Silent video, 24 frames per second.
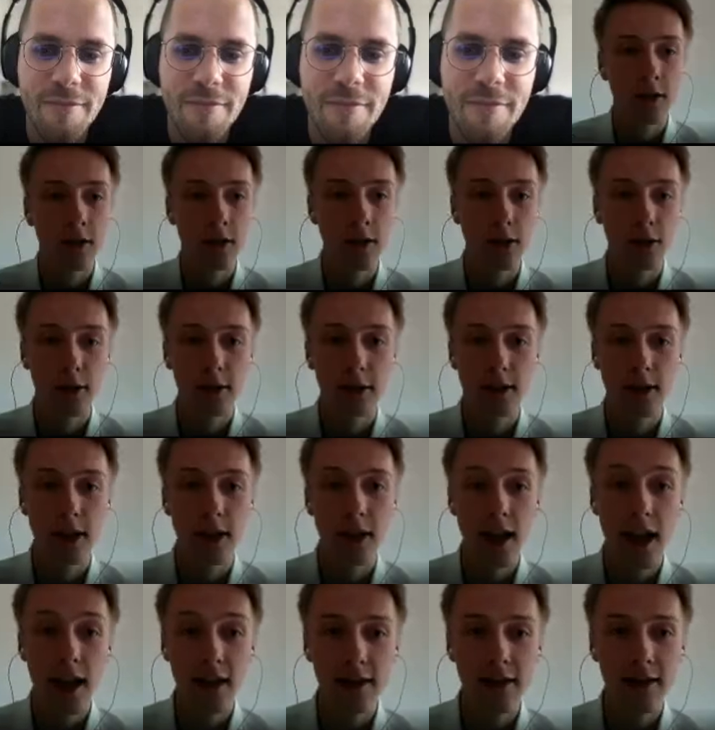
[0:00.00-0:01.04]
So the
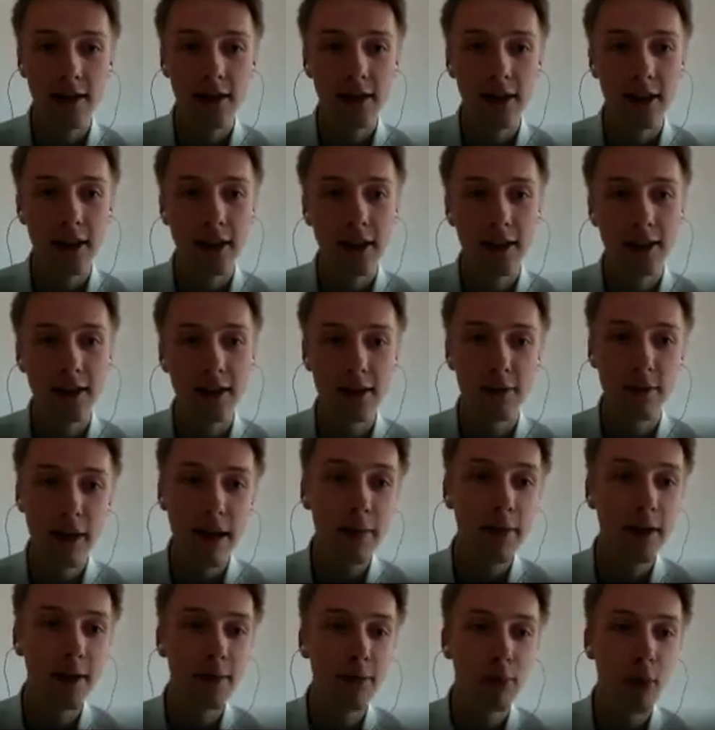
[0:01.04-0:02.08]
last and
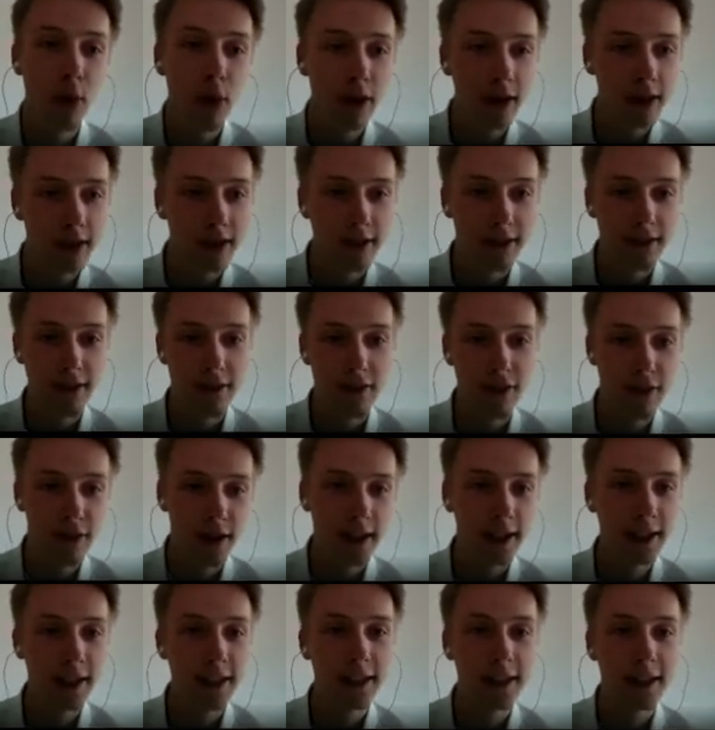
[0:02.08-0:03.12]
maybe important
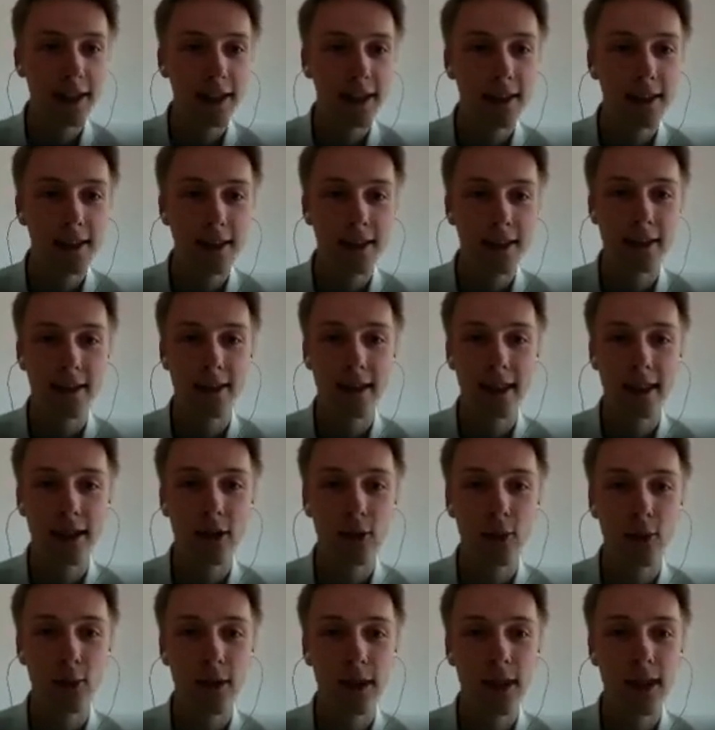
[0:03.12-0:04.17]
thing is
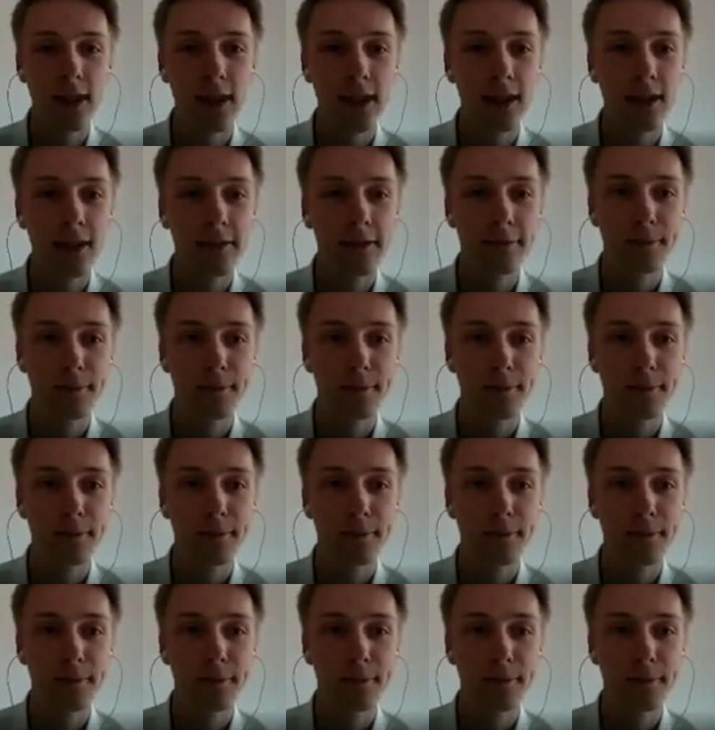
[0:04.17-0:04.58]
that we